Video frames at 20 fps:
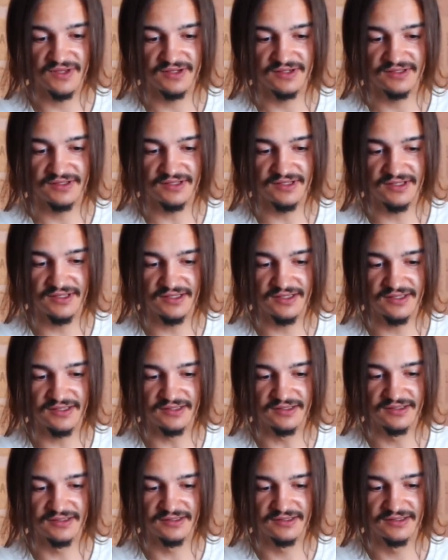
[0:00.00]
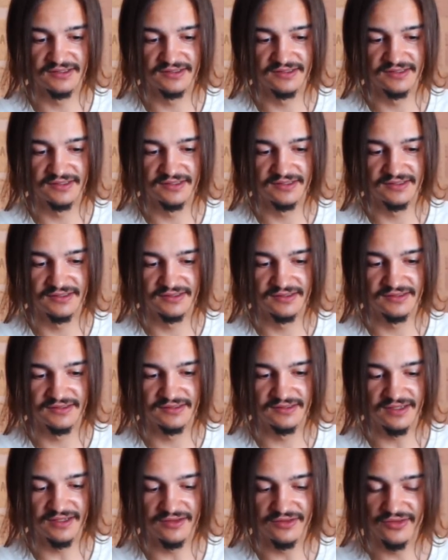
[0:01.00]
yeah,
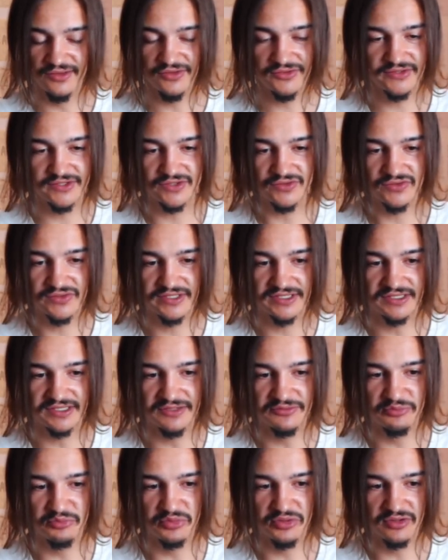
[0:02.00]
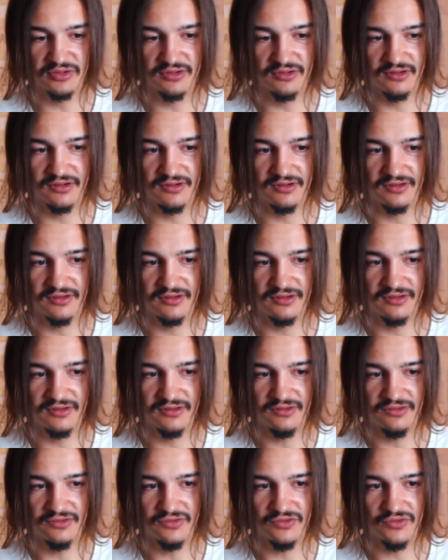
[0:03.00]
although so simple,
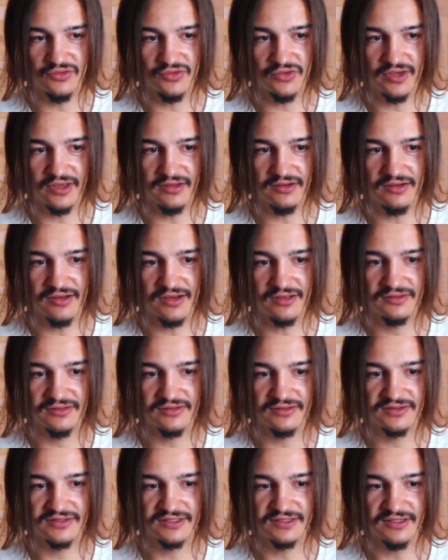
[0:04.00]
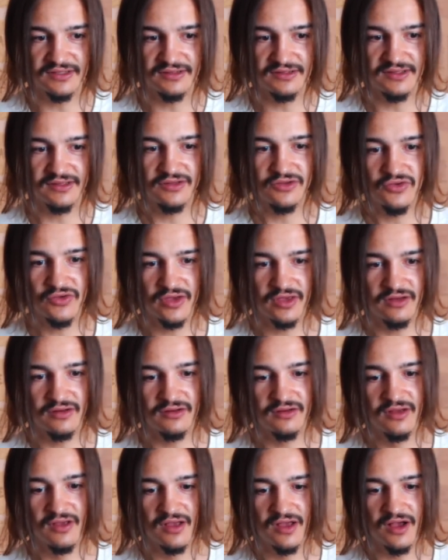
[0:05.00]
you can understand that, you
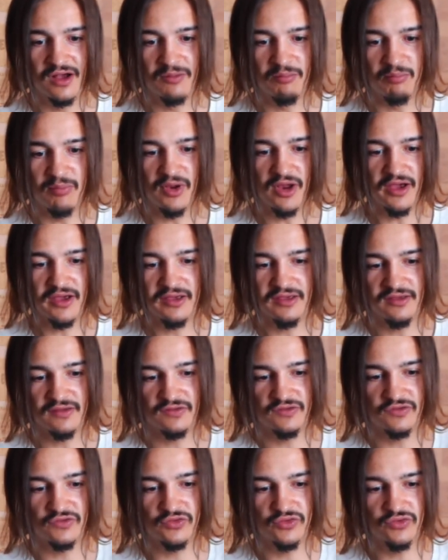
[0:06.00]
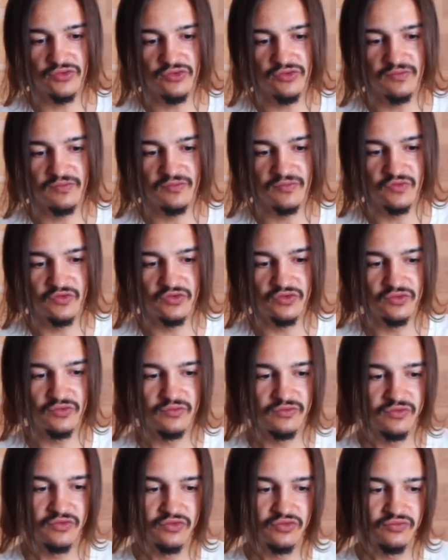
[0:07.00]
can apply it to
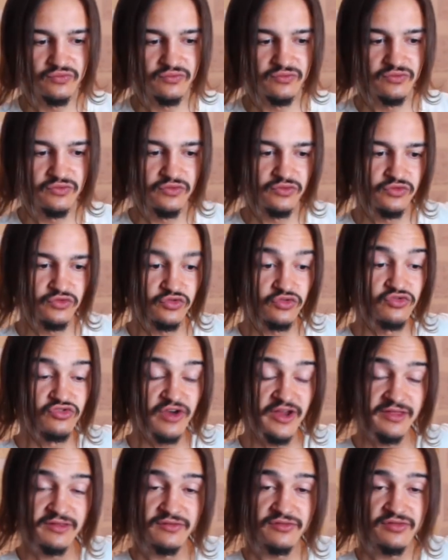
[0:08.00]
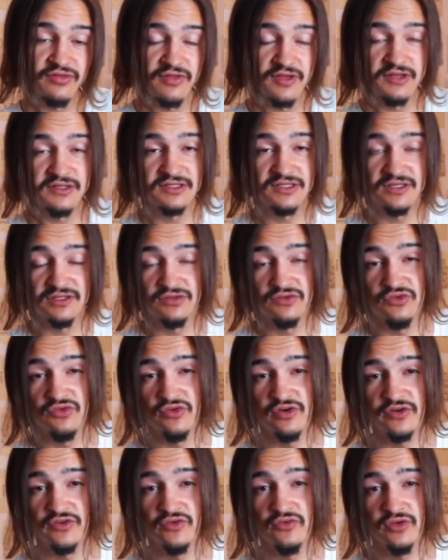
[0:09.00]
greater things that you
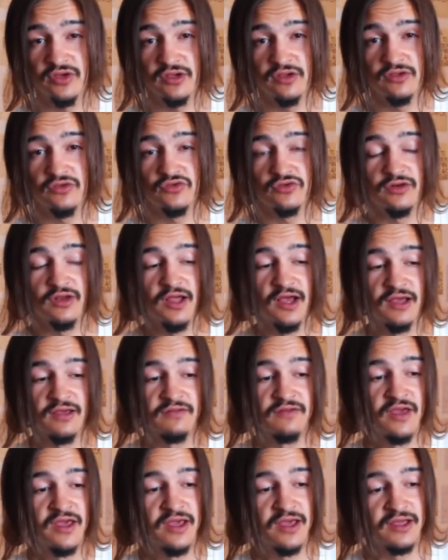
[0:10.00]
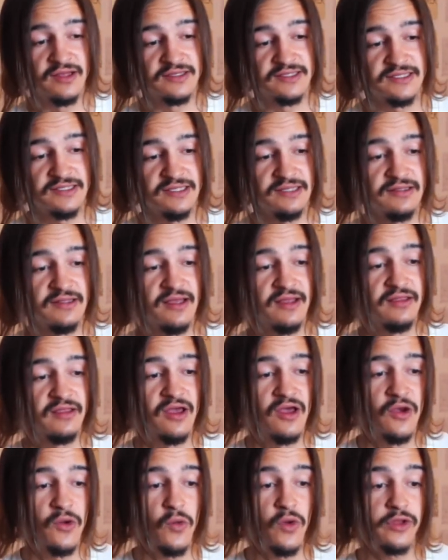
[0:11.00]
are doing in your life, and see that
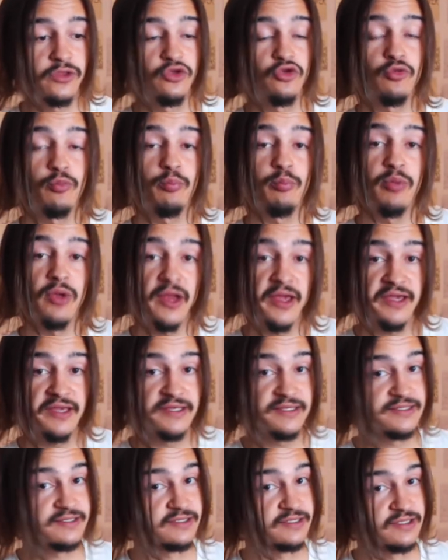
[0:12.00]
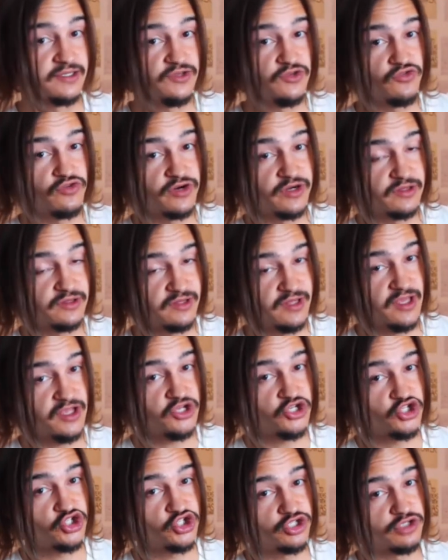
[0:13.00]
what you place your
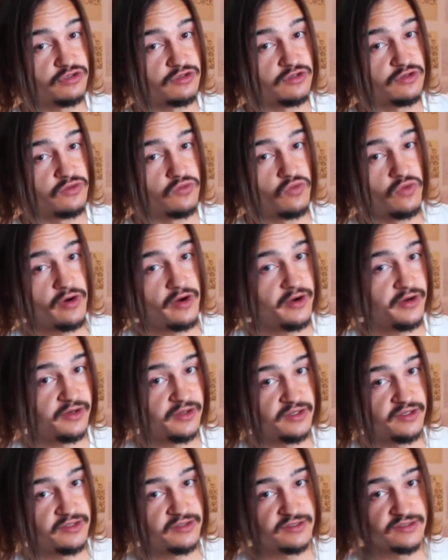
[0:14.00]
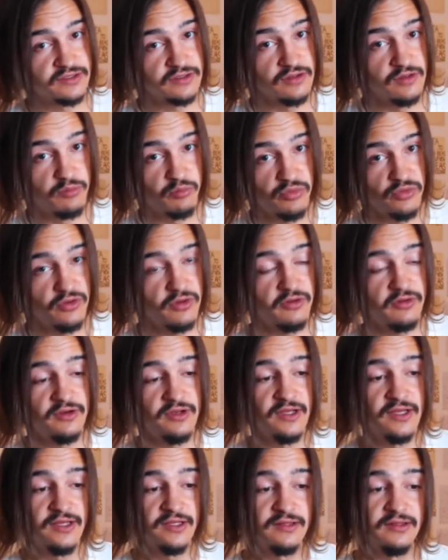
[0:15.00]
attention, awareness upon,
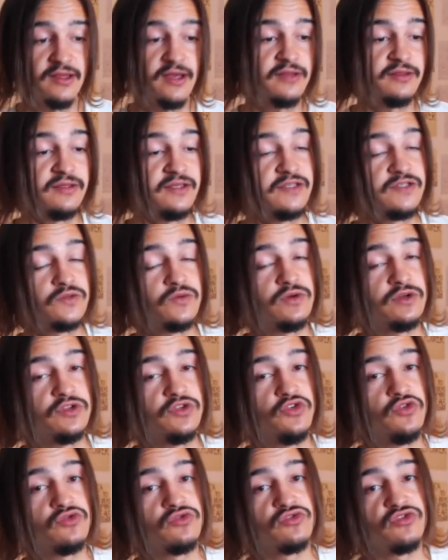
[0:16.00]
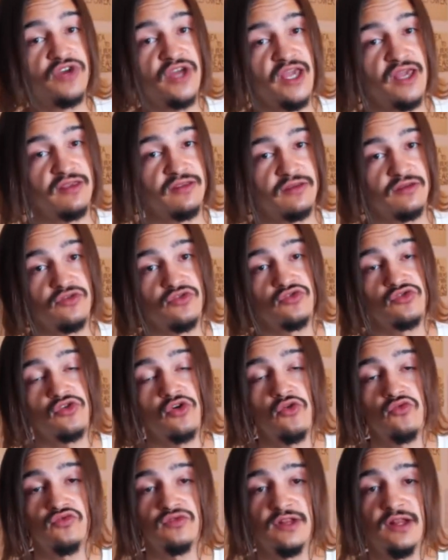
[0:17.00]
that is what you create in your
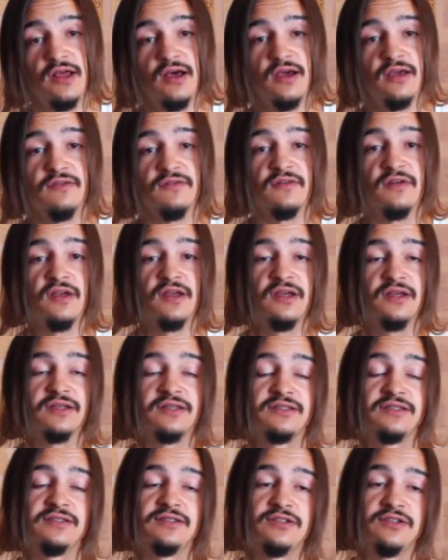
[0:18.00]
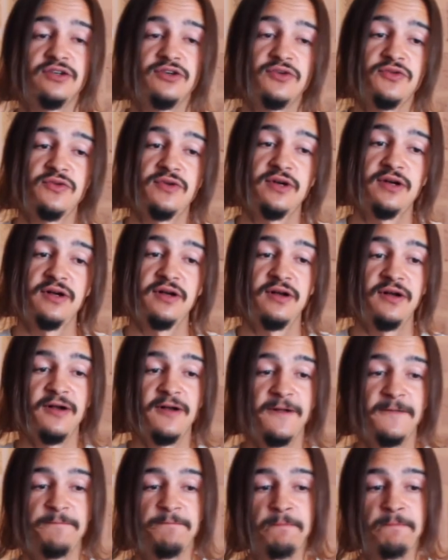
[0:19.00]
own life. So